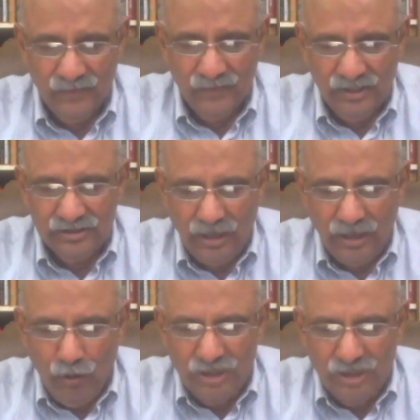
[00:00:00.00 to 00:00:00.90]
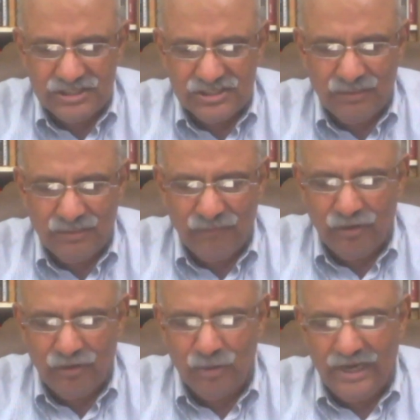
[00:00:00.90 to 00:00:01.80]
The old system of
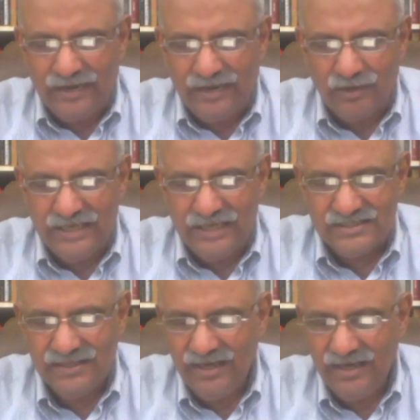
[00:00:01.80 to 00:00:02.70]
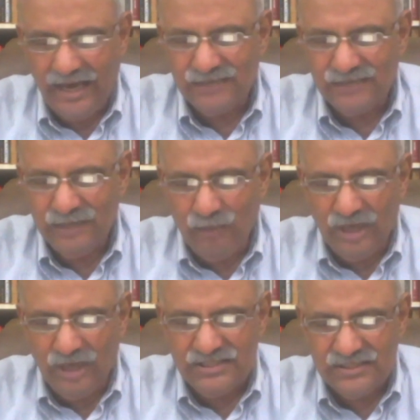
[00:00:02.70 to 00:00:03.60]
communal electorates has been
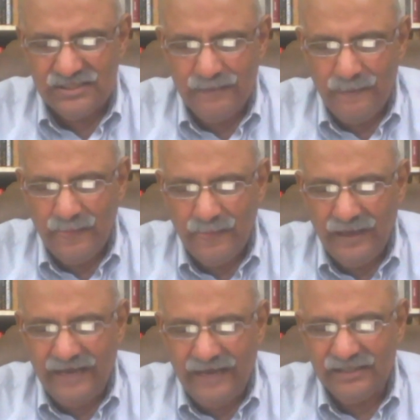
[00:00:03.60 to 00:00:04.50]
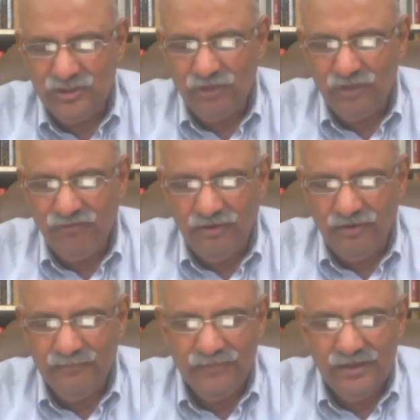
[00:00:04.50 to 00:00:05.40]
abolished and the uniform
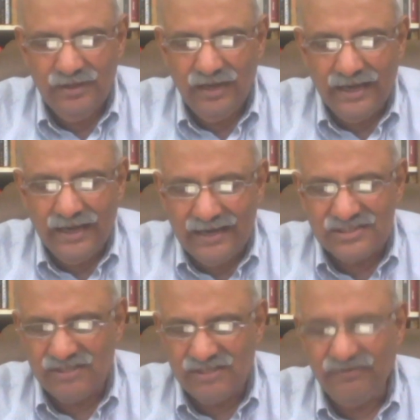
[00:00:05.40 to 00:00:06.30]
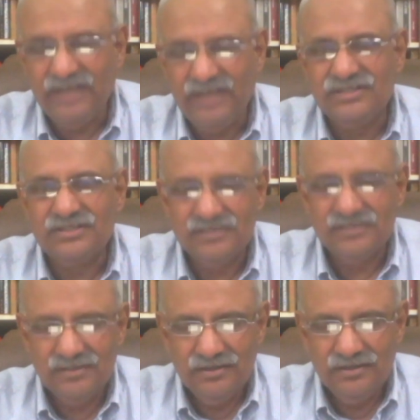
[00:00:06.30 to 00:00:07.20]
adult suffrage
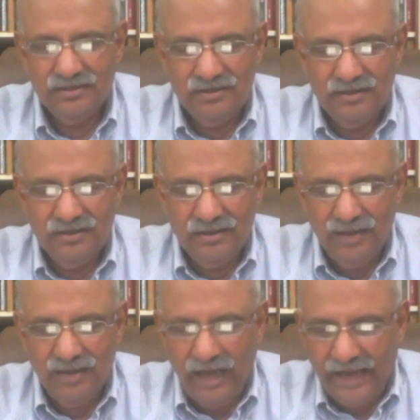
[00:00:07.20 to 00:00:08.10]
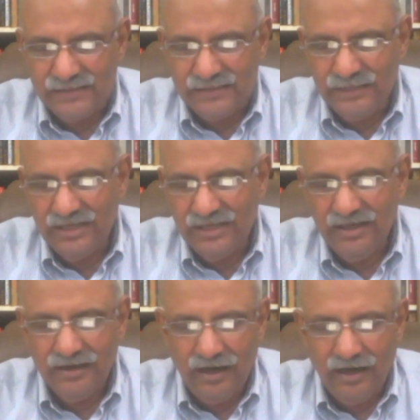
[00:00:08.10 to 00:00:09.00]
has been
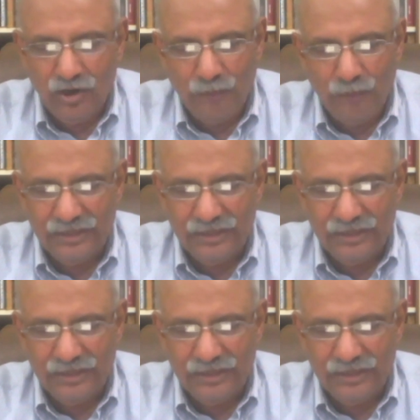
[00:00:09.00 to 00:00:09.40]
adopted.